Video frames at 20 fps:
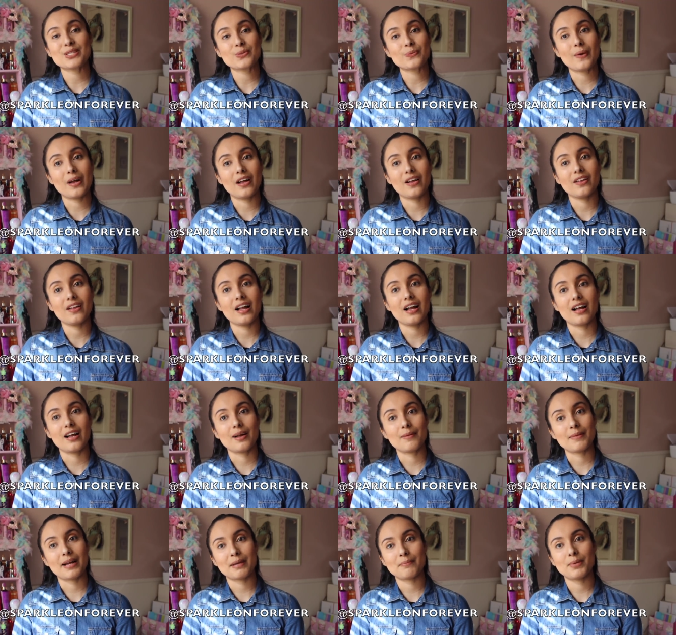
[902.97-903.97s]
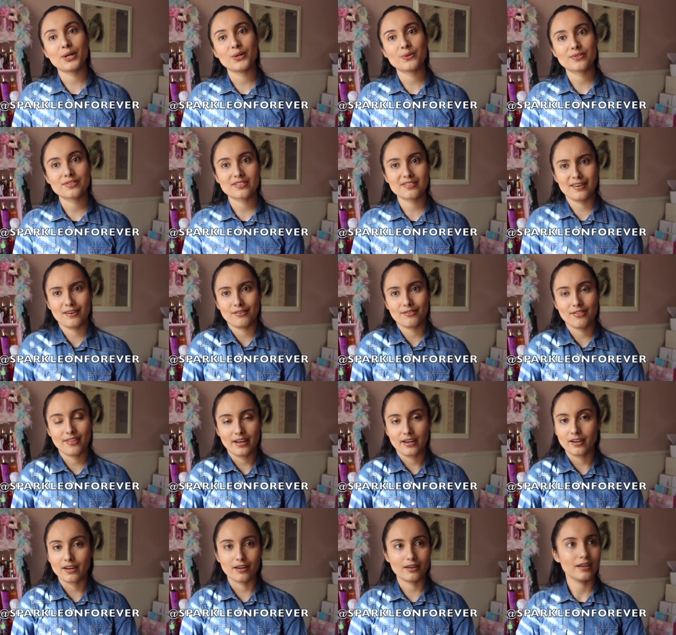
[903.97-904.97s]
as well. I post stuff
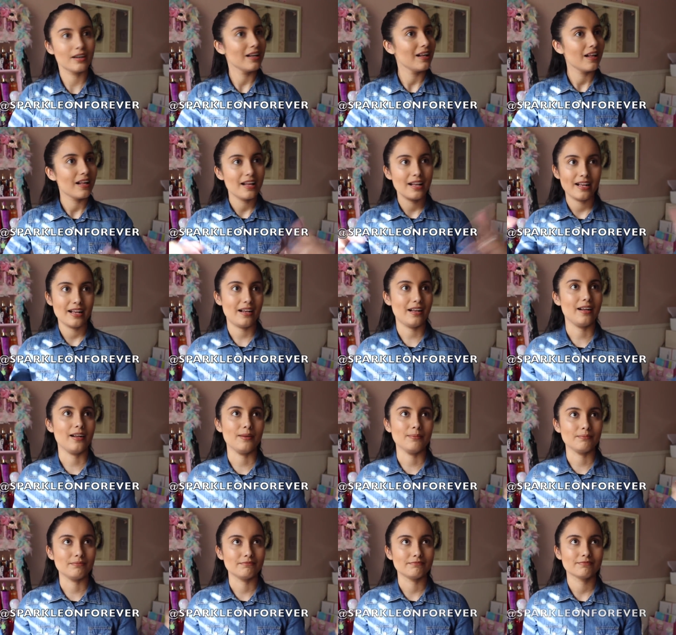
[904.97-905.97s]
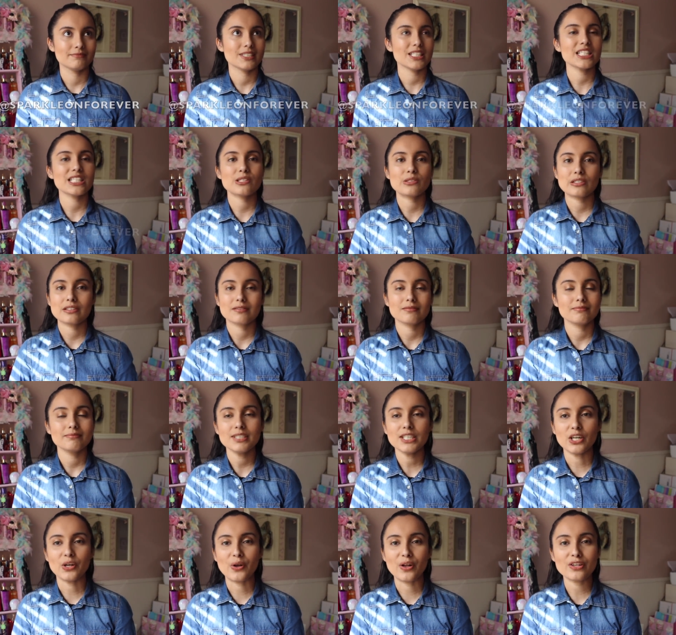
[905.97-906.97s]
there, just,
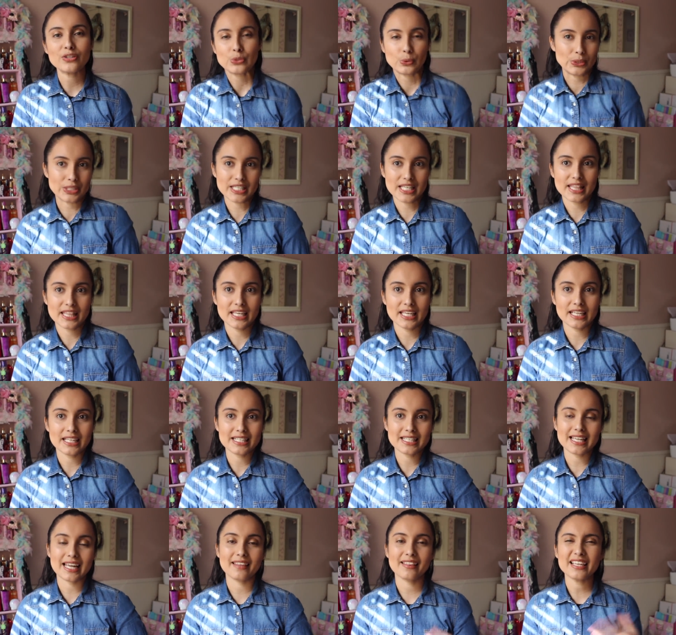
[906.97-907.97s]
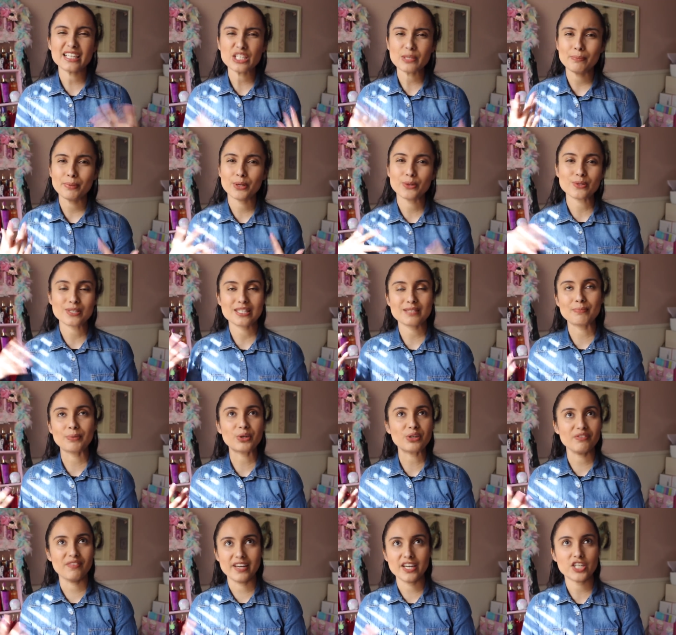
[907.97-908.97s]
you know, all sorts of things. I like to post
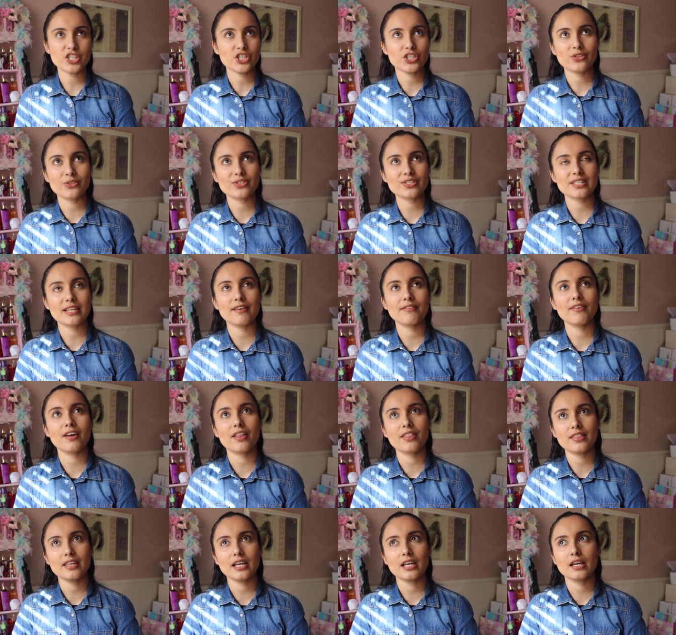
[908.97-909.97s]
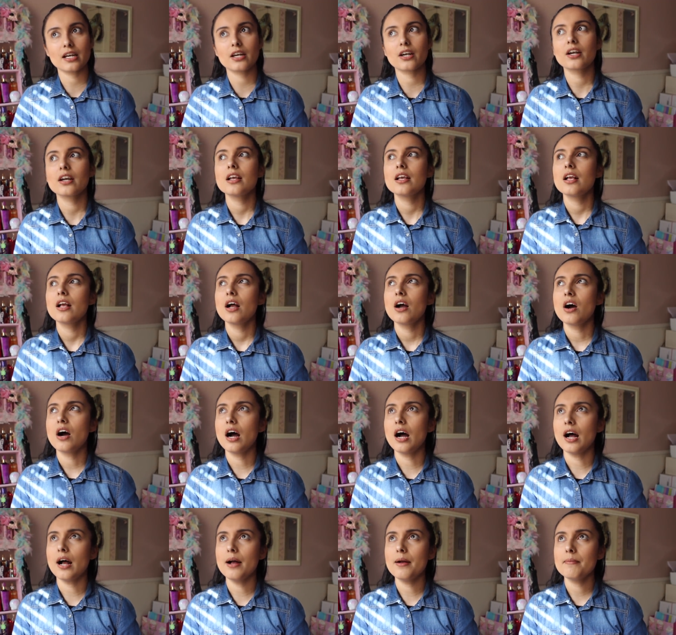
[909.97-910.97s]
motivational stuff on there,
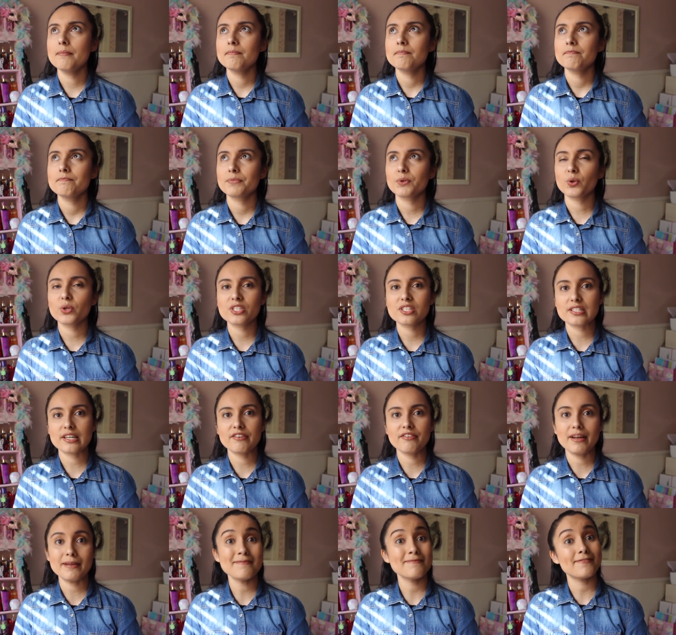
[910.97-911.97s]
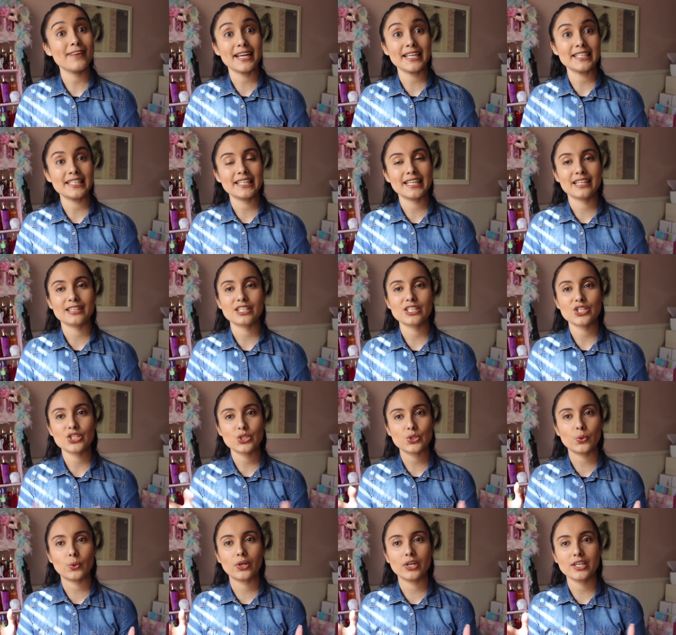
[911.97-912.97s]
or stuff I'm finding at the
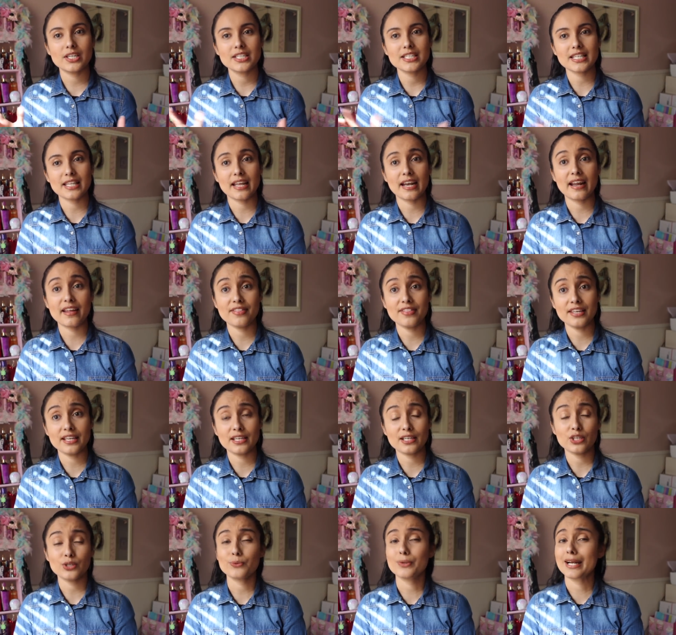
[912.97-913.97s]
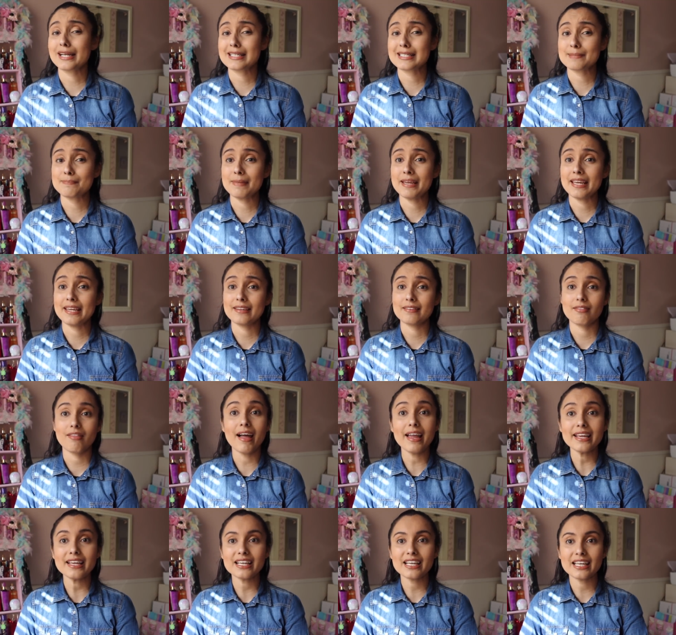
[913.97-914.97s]
stores that I think you guys may
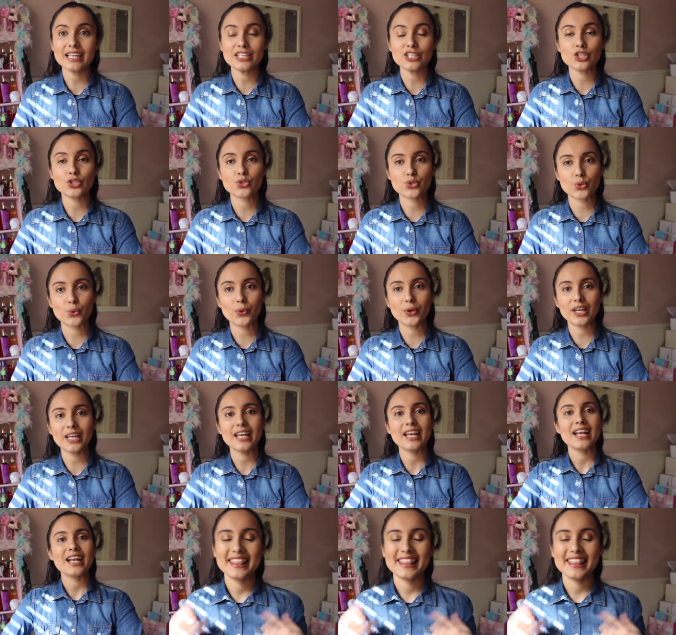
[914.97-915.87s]
like and enjoy.